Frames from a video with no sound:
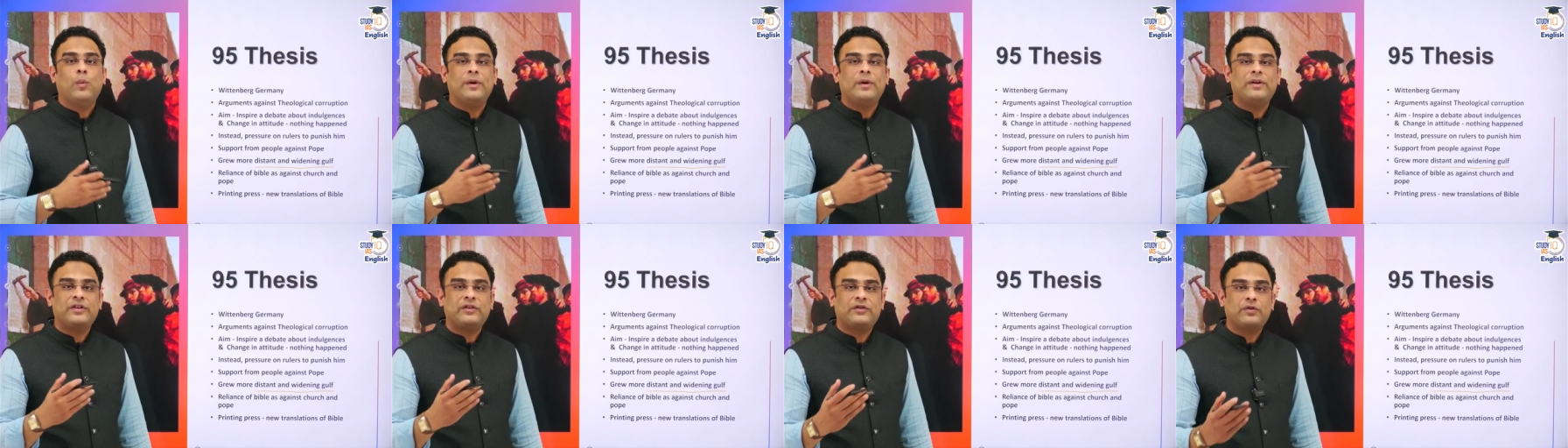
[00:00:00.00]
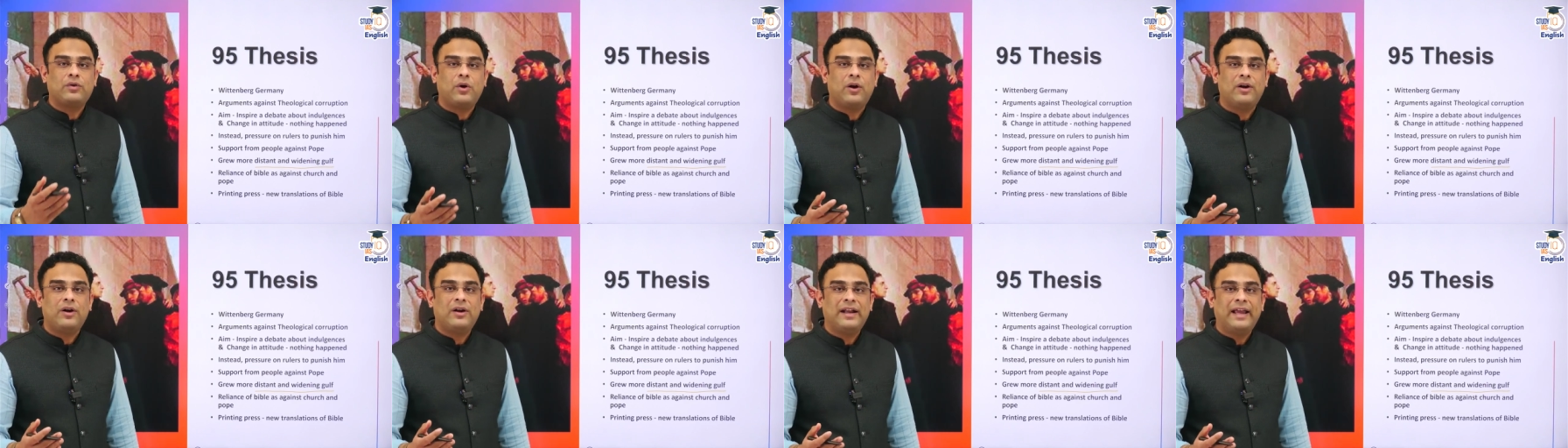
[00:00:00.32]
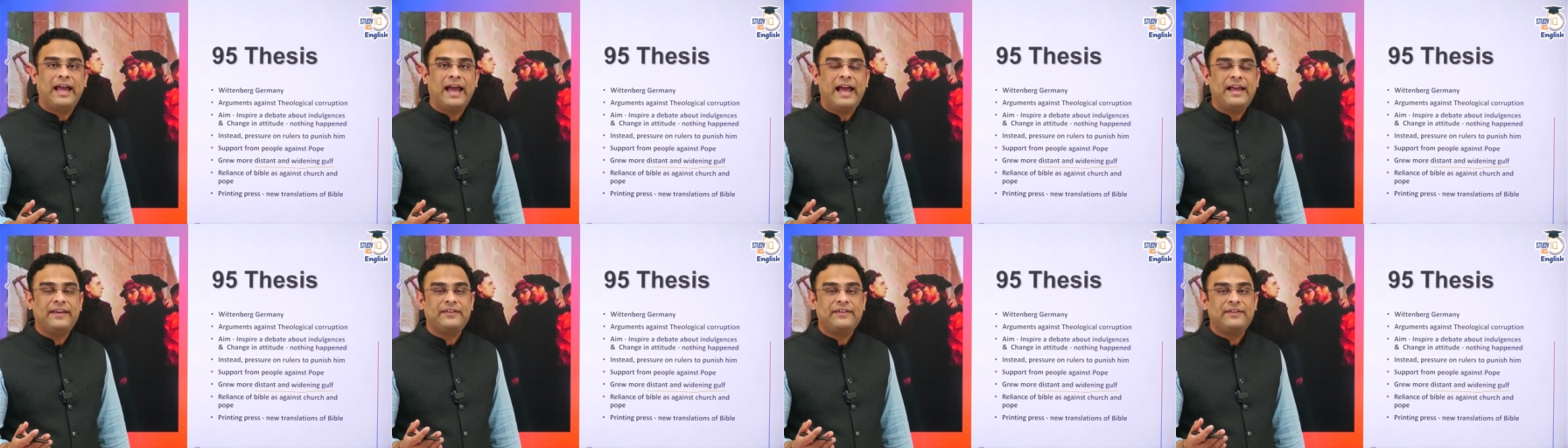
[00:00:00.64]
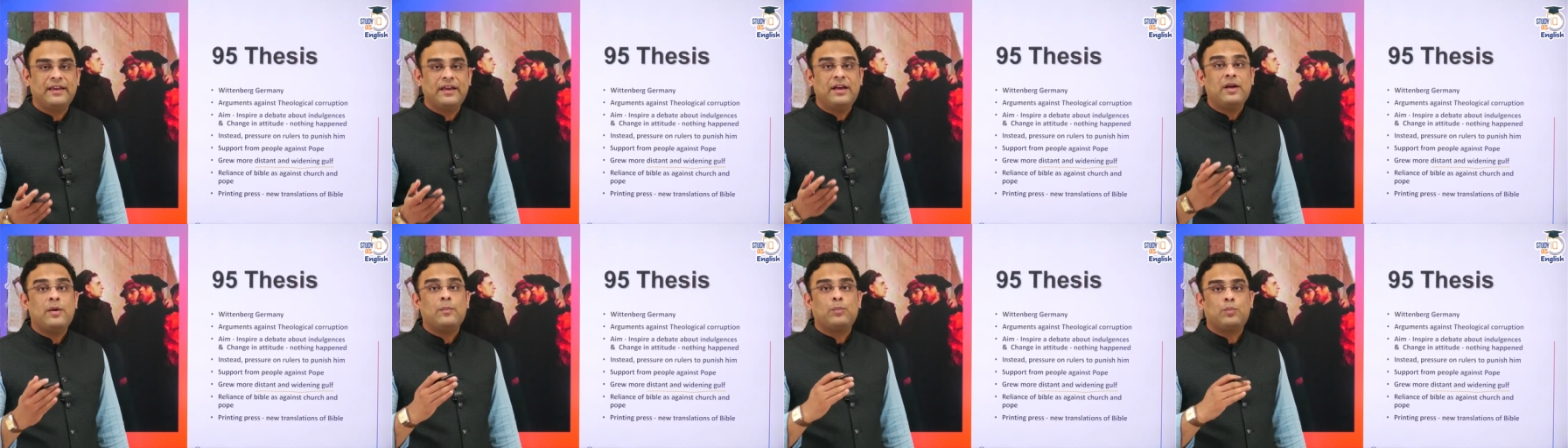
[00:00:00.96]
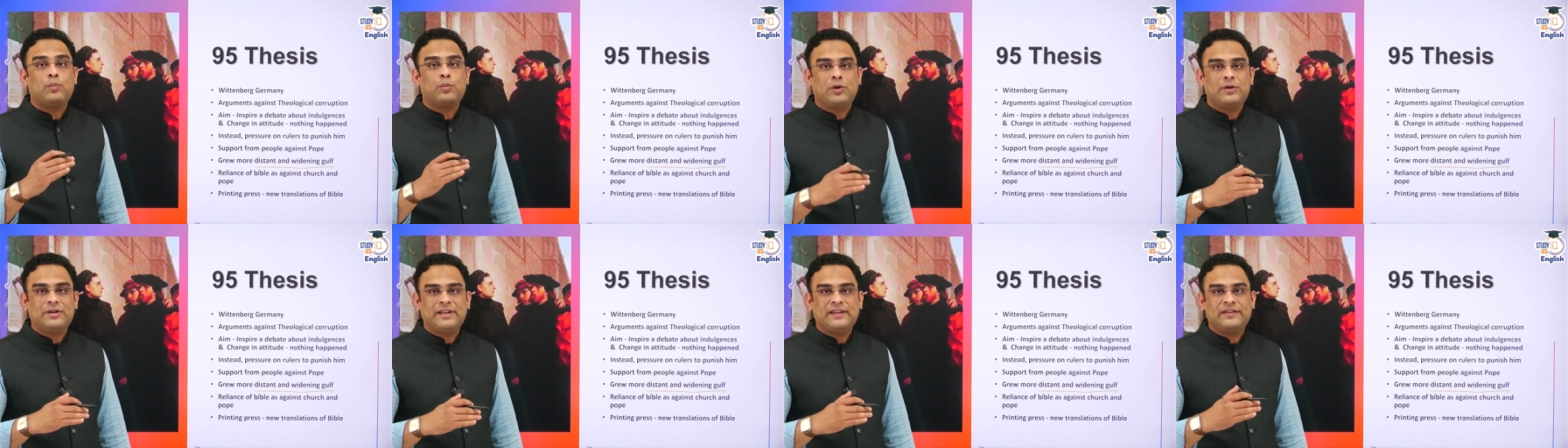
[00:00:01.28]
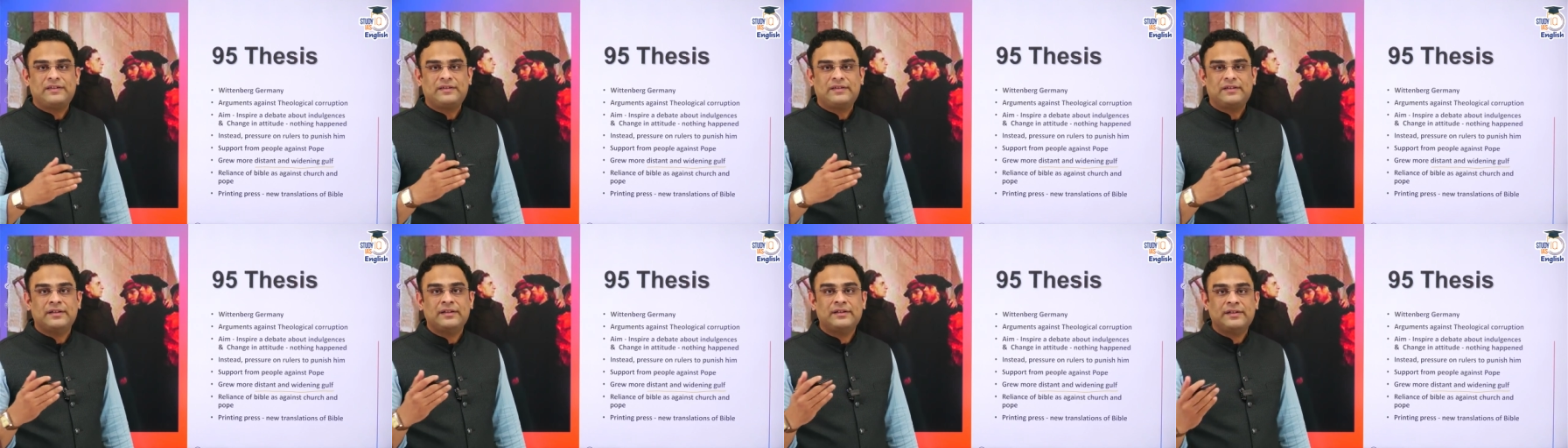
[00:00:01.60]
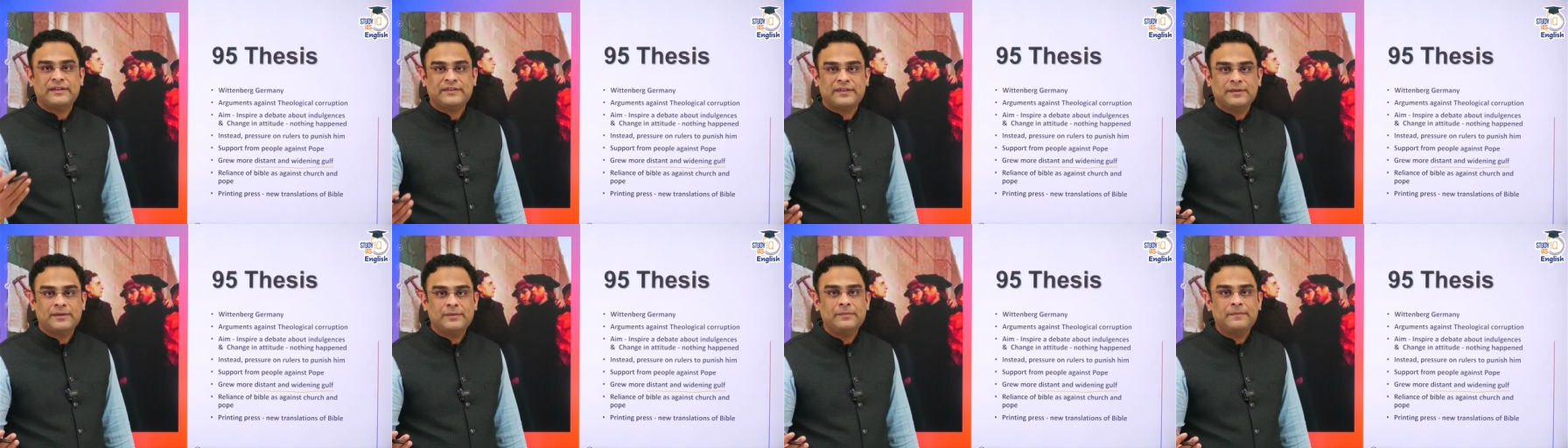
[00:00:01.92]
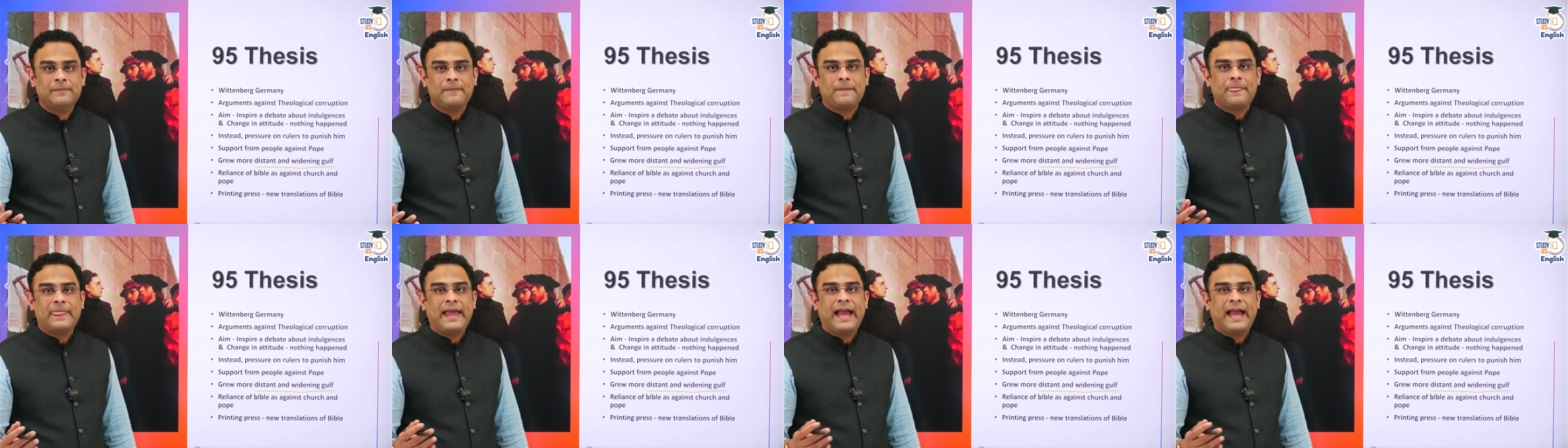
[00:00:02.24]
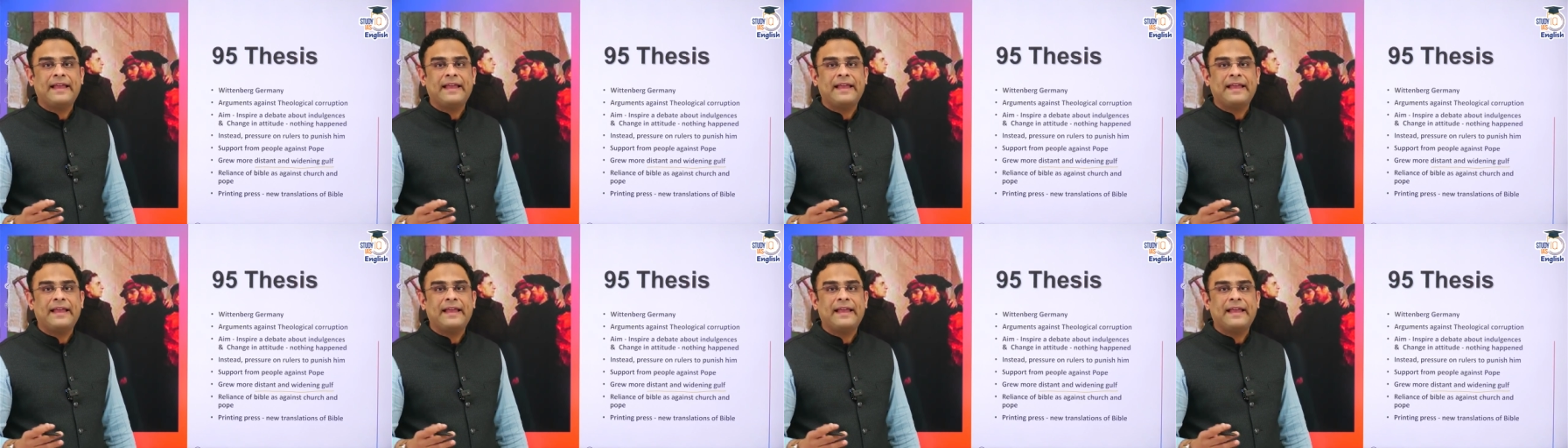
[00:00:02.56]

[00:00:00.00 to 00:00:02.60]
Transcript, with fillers: which is called as Protestantism,